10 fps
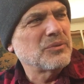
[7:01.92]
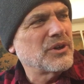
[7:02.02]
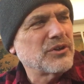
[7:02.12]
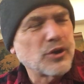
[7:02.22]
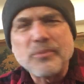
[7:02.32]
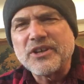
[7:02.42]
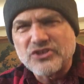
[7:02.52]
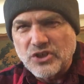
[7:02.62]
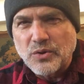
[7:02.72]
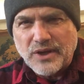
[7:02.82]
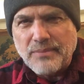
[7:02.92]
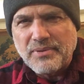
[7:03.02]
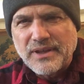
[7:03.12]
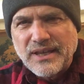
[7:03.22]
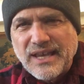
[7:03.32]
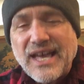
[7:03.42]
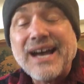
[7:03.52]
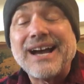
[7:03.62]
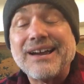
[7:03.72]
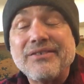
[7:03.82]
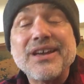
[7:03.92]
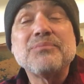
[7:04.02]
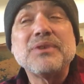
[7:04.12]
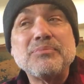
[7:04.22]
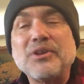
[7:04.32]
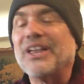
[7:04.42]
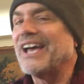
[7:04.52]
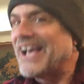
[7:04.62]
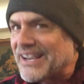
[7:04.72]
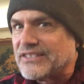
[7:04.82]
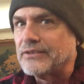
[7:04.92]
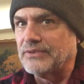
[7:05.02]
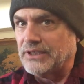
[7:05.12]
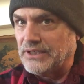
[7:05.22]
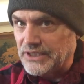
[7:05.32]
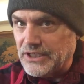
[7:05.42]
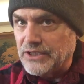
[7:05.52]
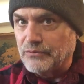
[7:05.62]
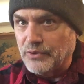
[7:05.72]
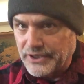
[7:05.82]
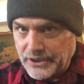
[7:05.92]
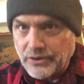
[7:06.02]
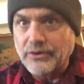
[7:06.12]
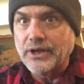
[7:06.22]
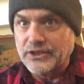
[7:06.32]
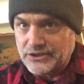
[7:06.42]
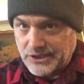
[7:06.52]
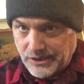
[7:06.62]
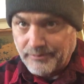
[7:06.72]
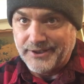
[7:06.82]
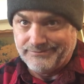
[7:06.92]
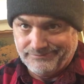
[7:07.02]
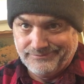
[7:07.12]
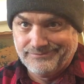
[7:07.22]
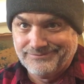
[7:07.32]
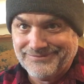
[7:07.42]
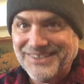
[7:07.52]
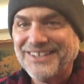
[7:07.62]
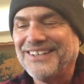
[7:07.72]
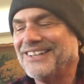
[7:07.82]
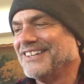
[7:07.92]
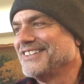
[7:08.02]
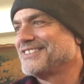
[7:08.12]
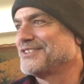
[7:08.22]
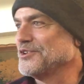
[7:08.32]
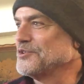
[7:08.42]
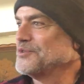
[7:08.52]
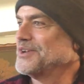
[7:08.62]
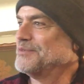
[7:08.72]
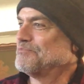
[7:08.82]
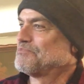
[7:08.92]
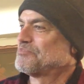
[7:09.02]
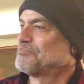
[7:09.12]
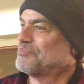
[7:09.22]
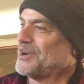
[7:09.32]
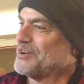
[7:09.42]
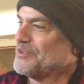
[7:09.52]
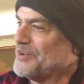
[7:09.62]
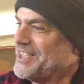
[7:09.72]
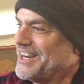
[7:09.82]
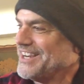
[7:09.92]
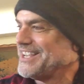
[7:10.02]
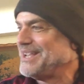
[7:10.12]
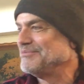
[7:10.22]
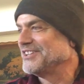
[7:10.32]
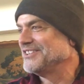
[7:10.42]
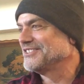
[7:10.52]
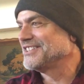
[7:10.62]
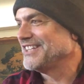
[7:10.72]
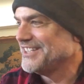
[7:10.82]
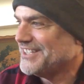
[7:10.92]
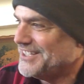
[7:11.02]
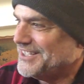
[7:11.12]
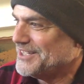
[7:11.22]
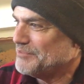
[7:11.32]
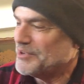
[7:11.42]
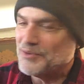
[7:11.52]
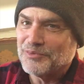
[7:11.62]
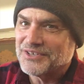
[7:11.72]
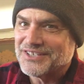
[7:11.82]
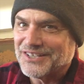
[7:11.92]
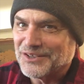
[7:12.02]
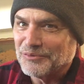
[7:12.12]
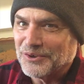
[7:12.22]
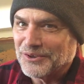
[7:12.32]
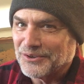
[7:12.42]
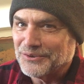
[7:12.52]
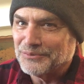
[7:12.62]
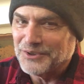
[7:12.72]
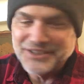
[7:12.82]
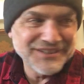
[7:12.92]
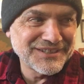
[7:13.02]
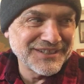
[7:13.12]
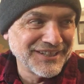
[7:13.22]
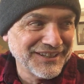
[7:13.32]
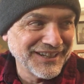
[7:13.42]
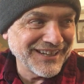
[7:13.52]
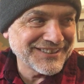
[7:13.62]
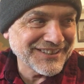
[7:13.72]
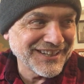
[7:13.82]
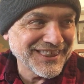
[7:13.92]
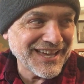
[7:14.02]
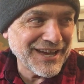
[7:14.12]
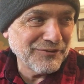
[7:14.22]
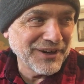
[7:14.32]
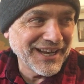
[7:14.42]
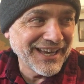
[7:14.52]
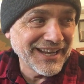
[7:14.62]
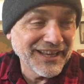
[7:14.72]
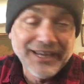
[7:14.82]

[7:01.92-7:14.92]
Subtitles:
where nobody showed up, I've had people actively leave when they heard I was coming. So part of the way that I came to understand the independent bookselling world was nights like that, when I had